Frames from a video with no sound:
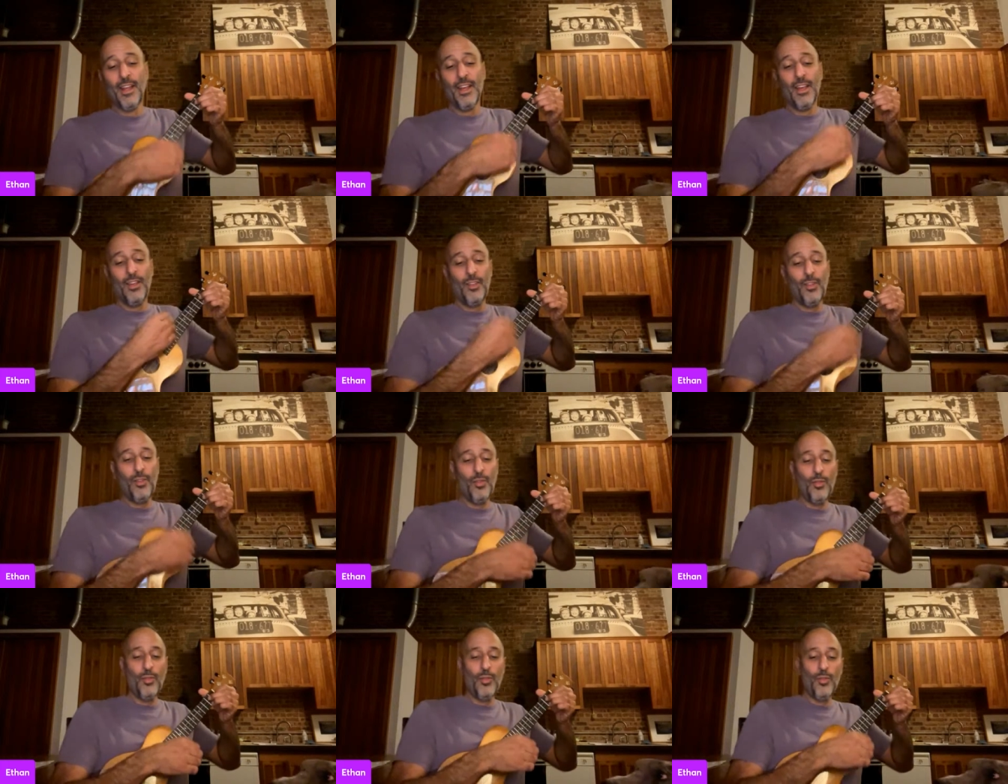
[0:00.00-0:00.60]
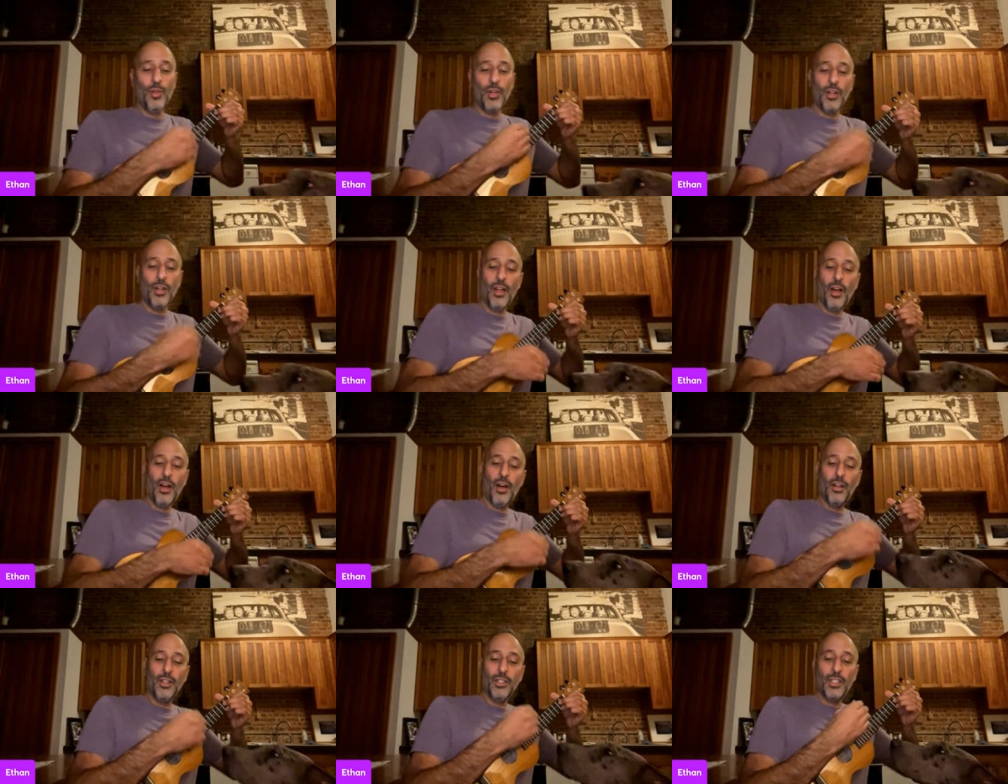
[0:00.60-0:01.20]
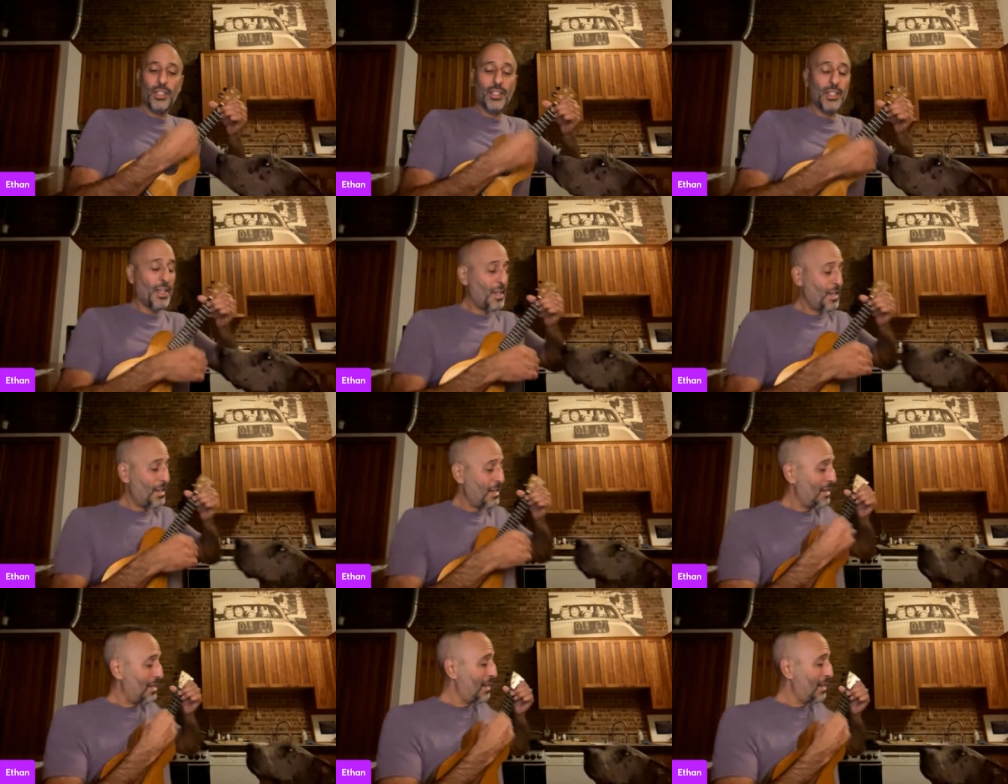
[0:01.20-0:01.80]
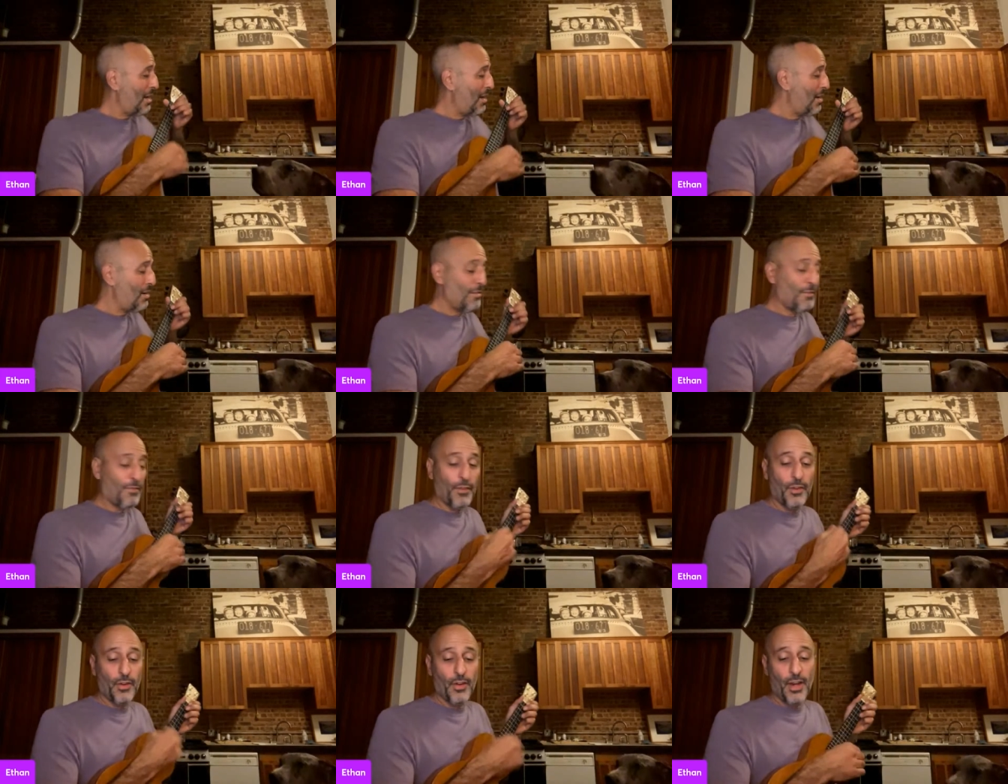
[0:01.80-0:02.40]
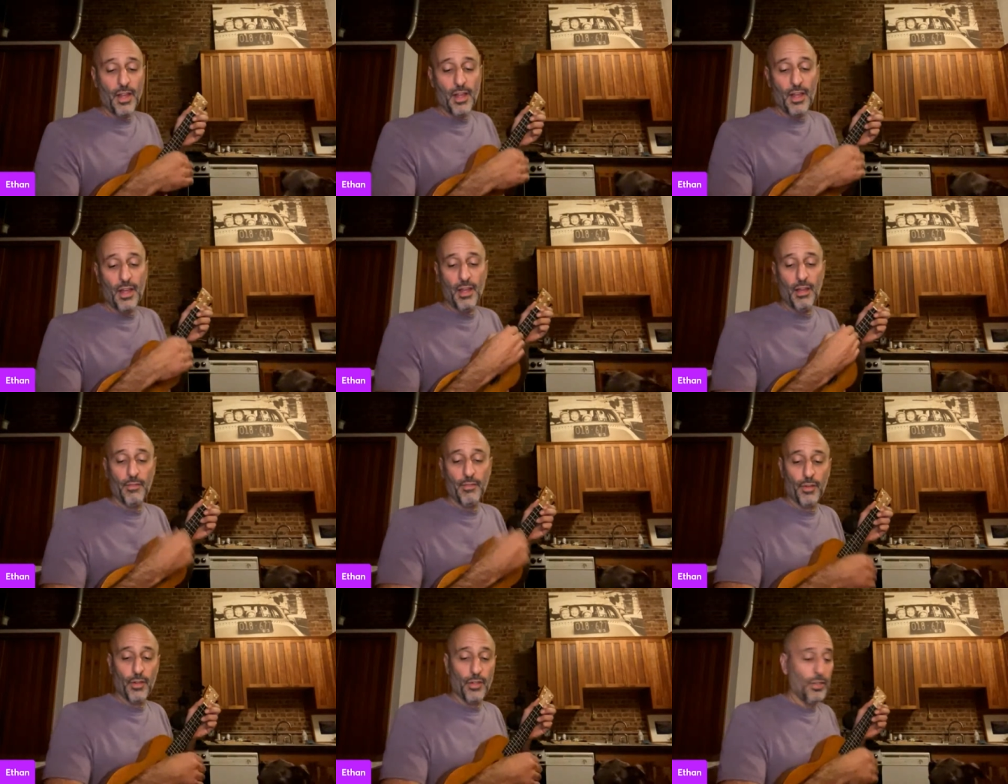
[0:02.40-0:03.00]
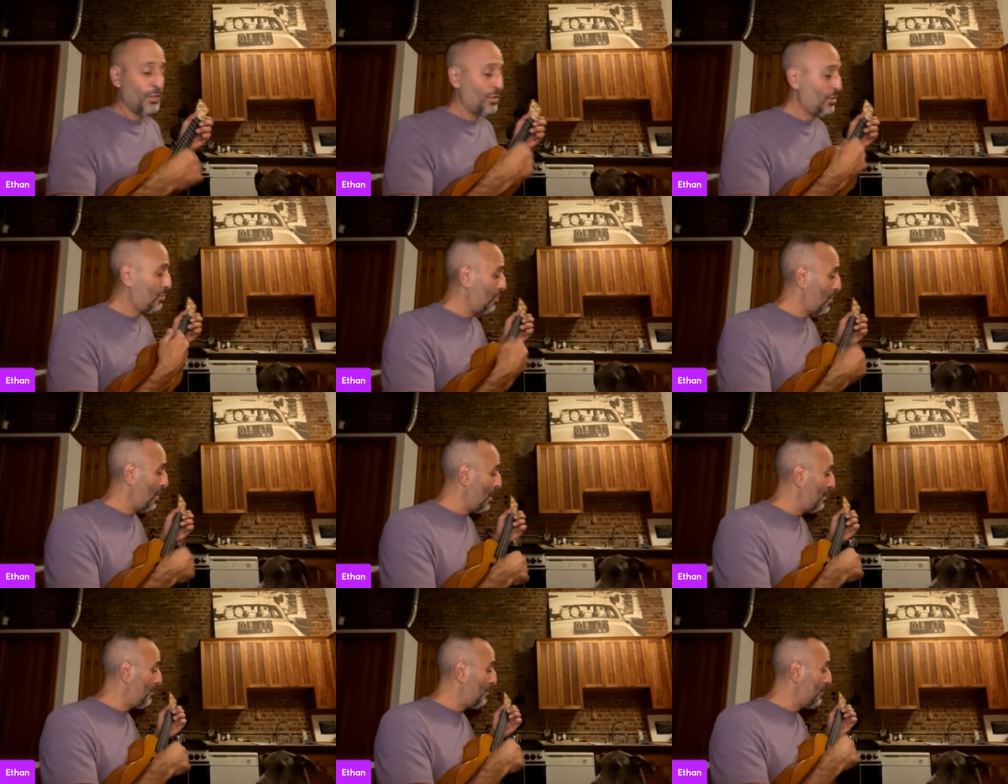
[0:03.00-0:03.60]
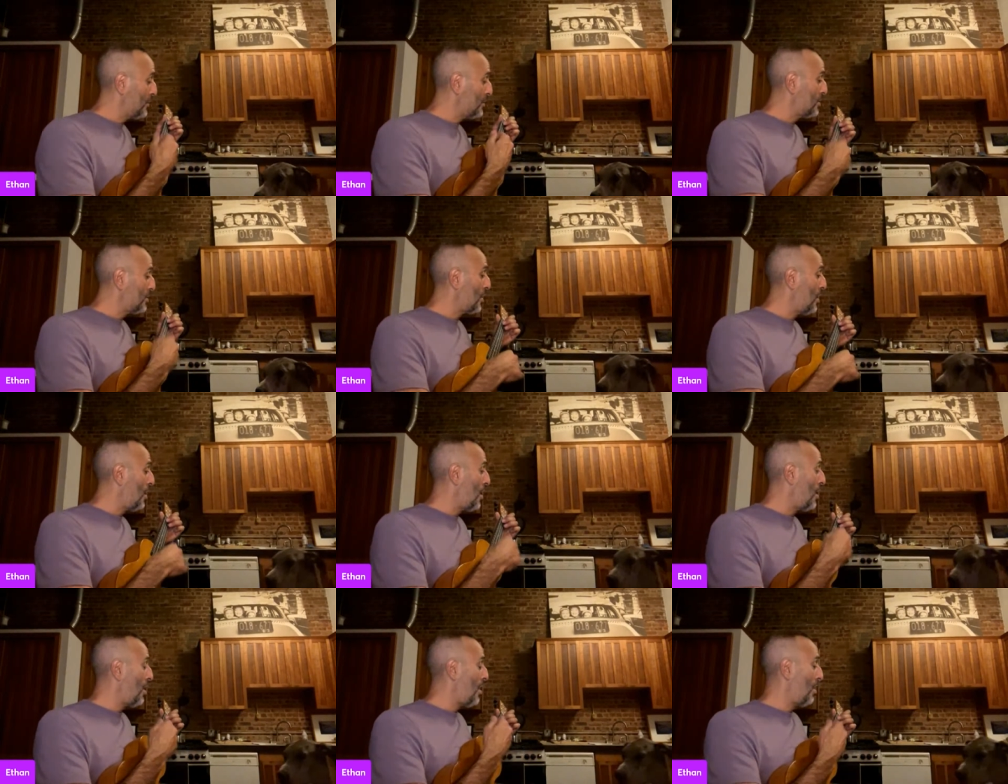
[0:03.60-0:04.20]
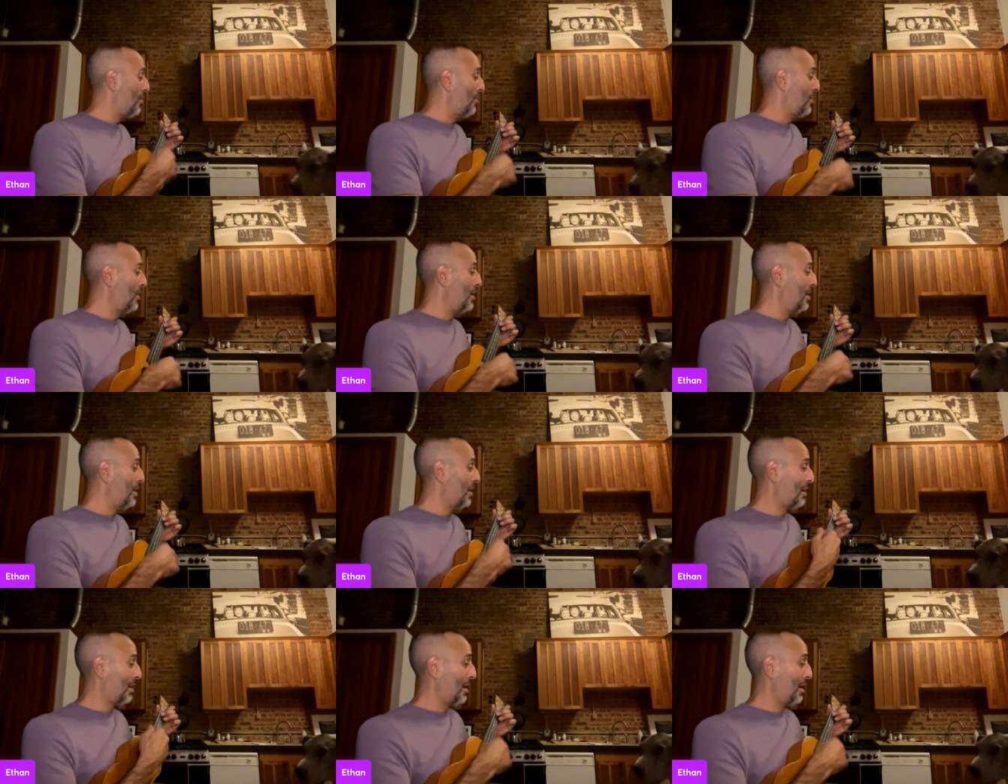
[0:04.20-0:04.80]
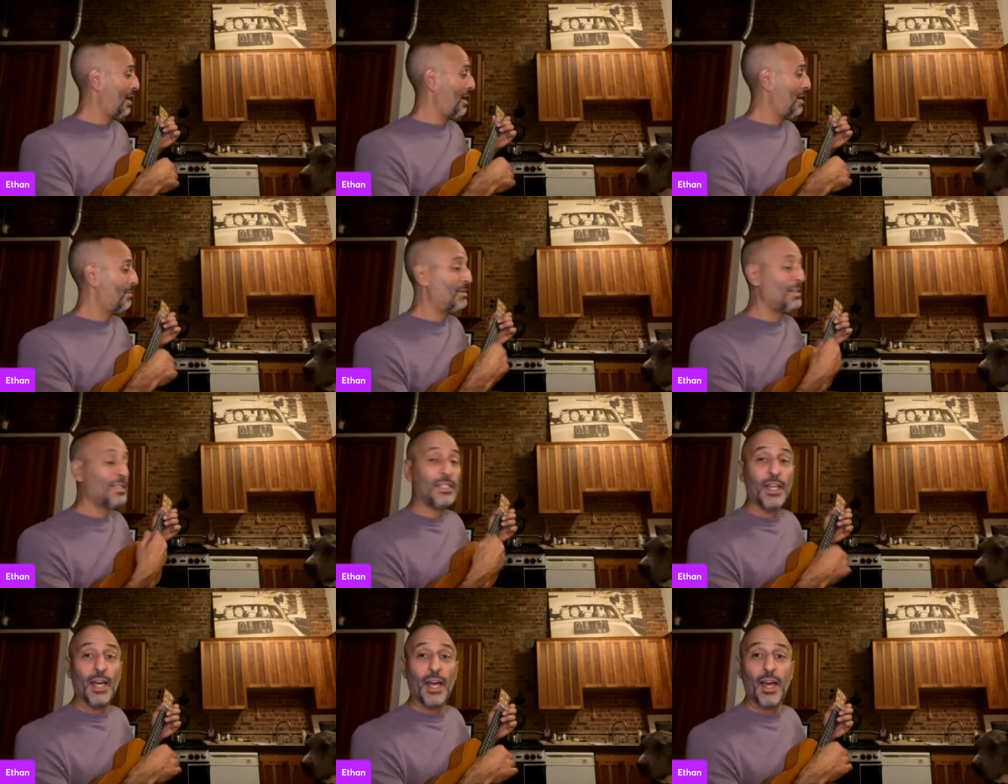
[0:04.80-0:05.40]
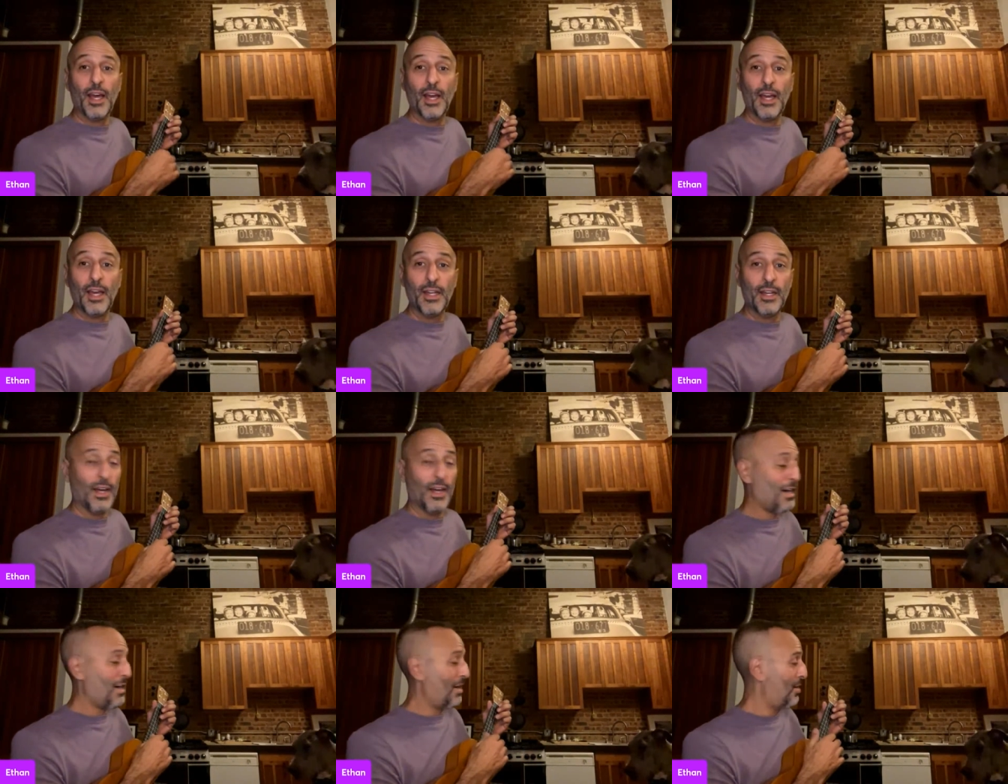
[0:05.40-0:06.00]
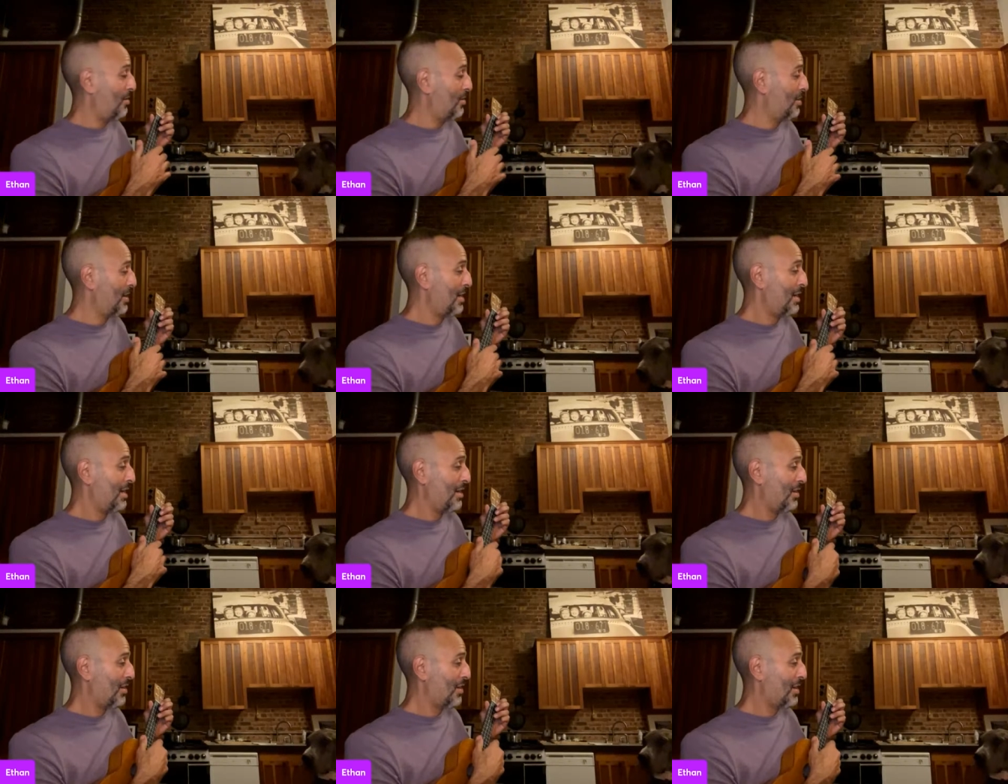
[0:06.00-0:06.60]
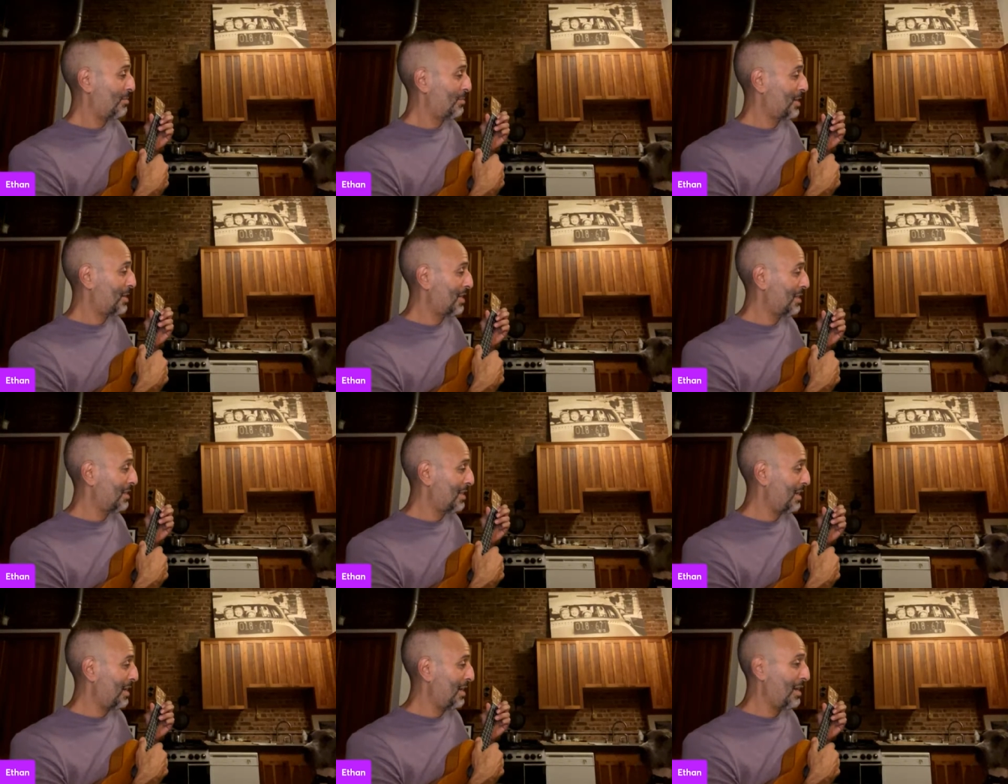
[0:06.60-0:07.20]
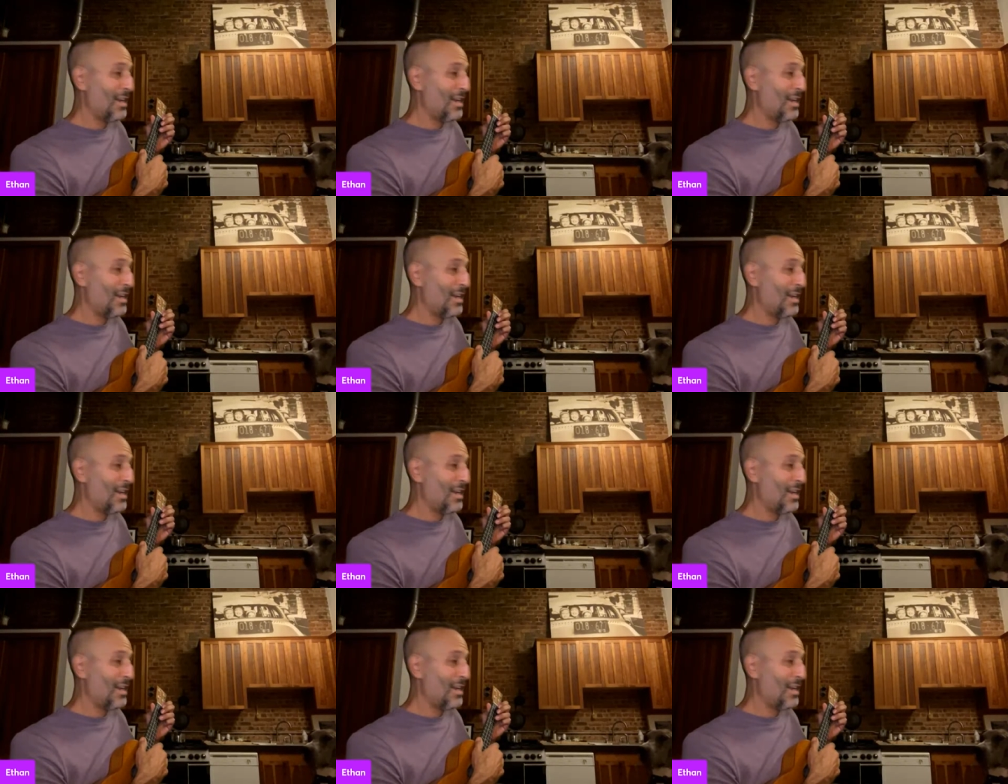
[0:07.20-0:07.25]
you were lost and gone forever, dreadful sorry Clementine. Uh-oh, here comes Hildy.